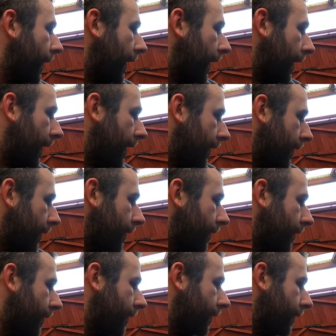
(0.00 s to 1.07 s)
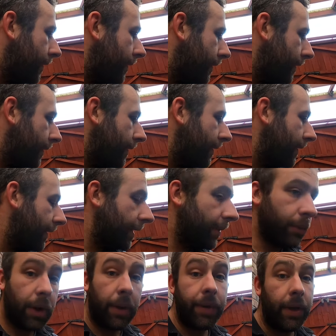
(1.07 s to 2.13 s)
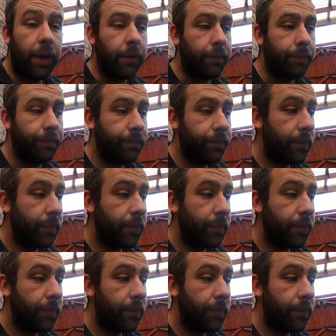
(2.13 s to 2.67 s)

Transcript: Uh, Coming along.